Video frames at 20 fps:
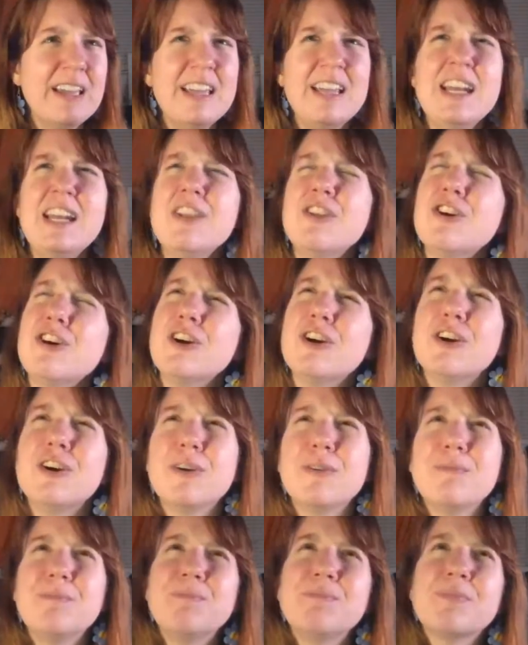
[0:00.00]

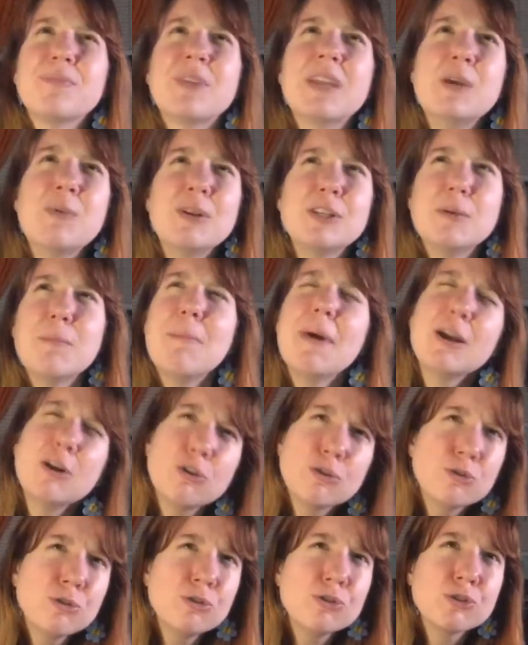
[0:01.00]
either he went to
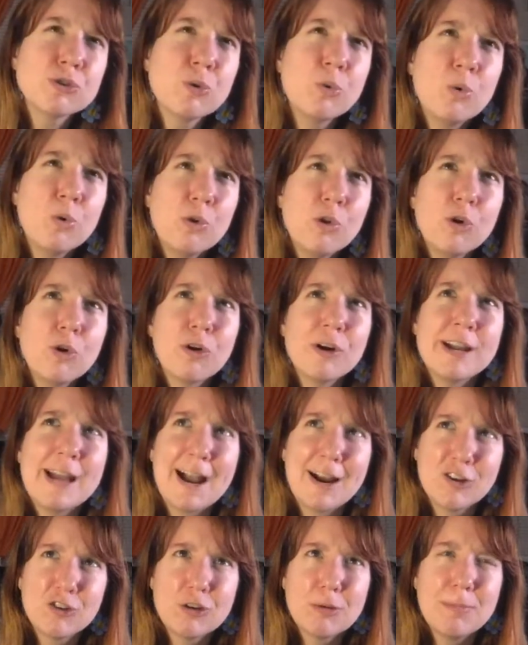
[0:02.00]
medical school or he
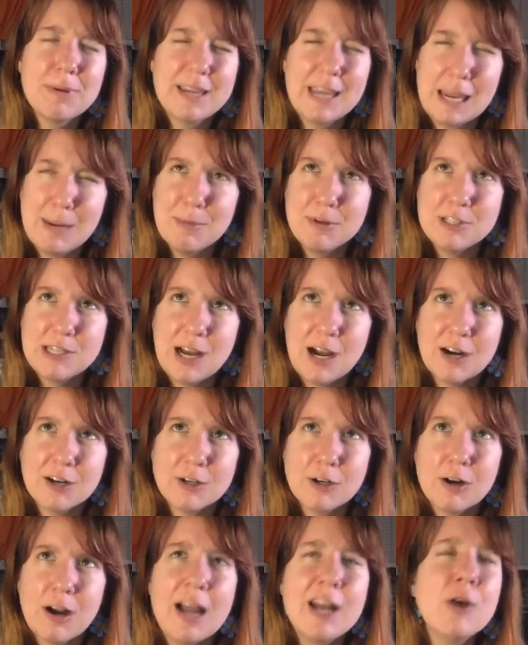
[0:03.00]
actually became a
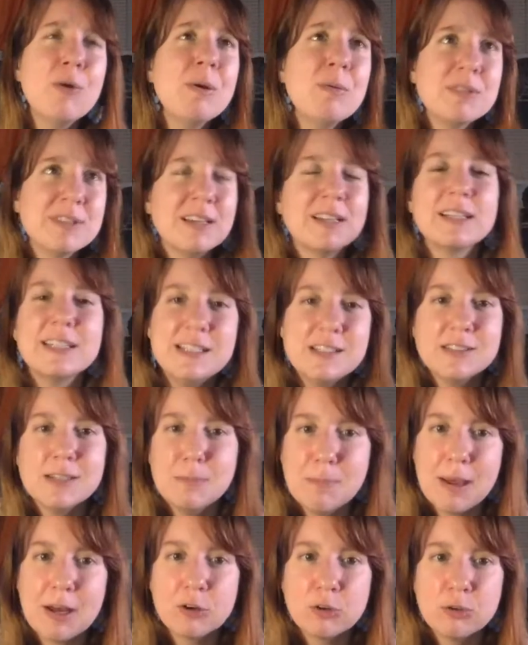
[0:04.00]
doctor. I know he was at least
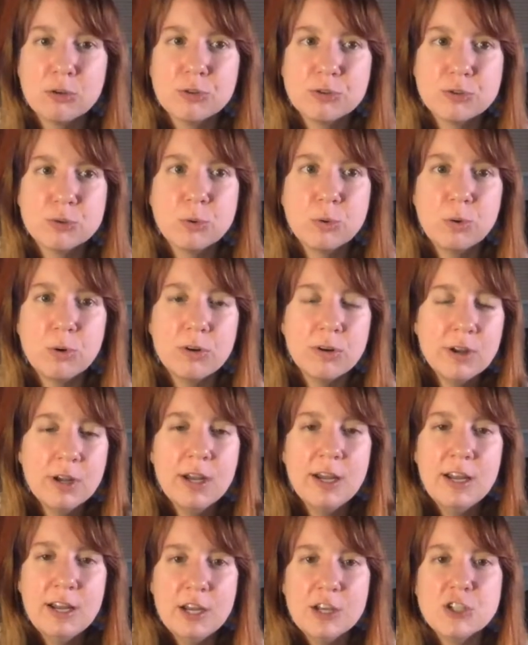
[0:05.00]
in medical school.
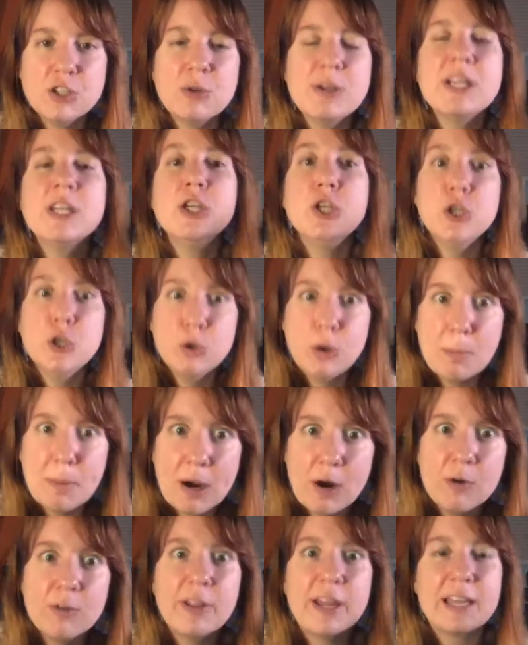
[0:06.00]
So he knew
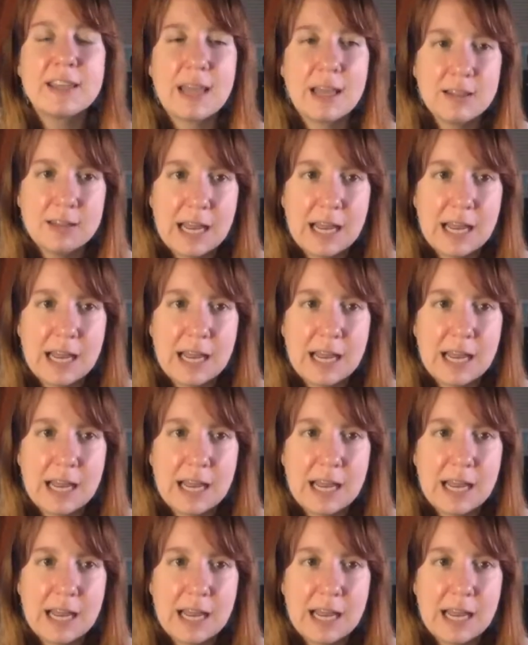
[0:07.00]
about like that